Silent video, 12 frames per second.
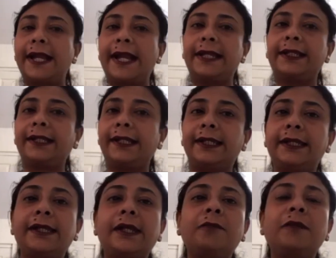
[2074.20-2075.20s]
And
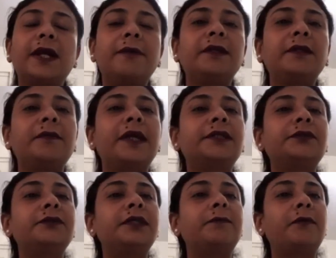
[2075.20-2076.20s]
again I am coming back
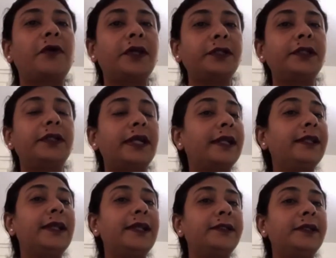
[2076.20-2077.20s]
to the point and
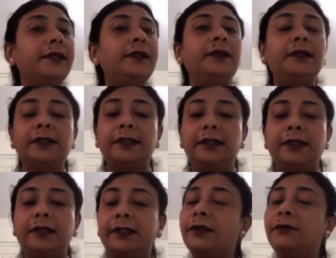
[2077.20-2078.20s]
highlighting,
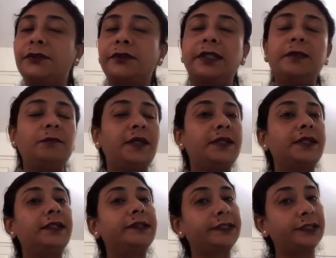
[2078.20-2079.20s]
usually
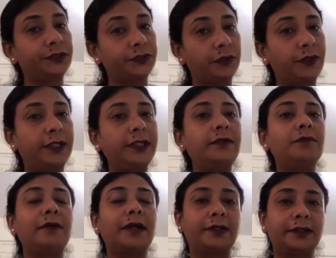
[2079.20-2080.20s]
metals are solid,
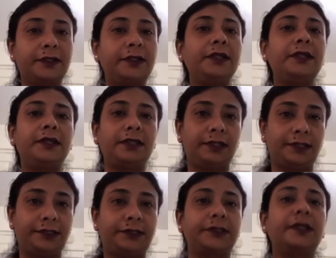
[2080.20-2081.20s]
mercury
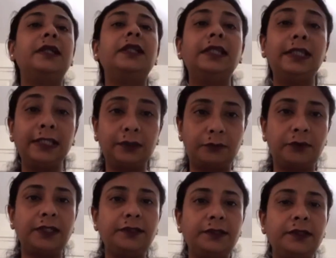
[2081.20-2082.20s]
is
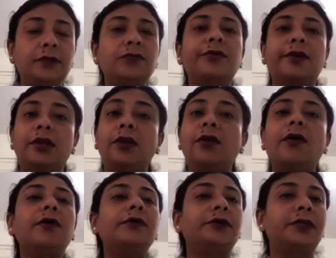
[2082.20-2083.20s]
liquid for a
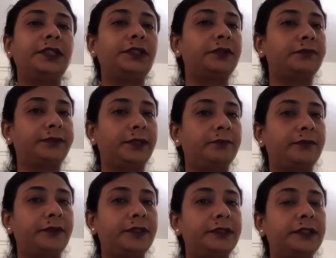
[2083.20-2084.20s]
long range of
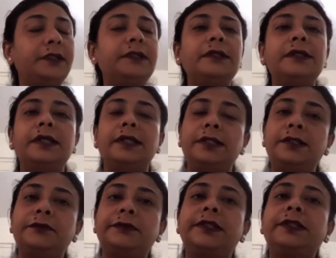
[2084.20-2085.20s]
temperature, and
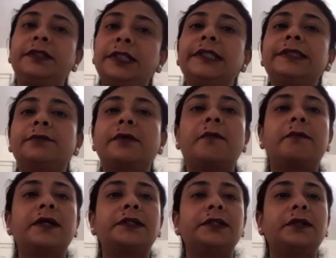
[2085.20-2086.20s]
using this
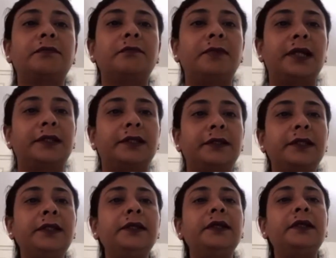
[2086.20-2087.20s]
property of
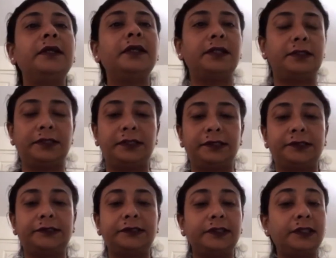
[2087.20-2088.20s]
mercury, it
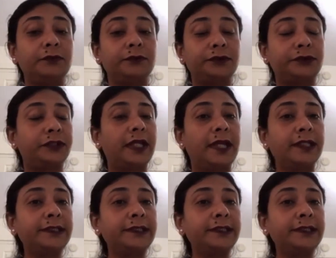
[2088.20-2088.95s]
is used